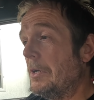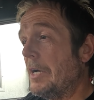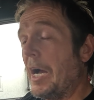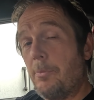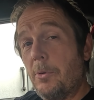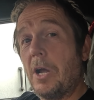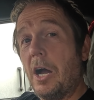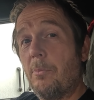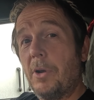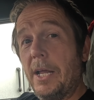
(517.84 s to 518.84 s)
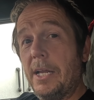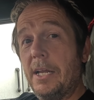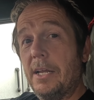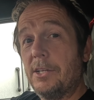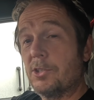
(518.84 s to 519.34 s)
Apple CarPlay
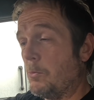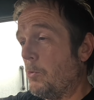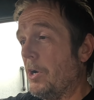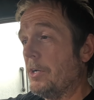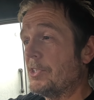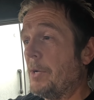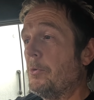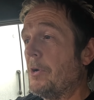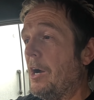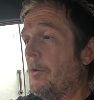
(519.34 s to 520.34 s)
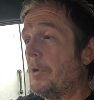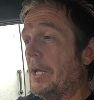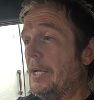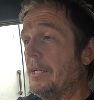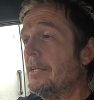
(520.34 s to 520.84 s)
into wireless Apple
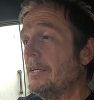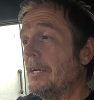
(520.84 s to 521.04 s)
CarPlay.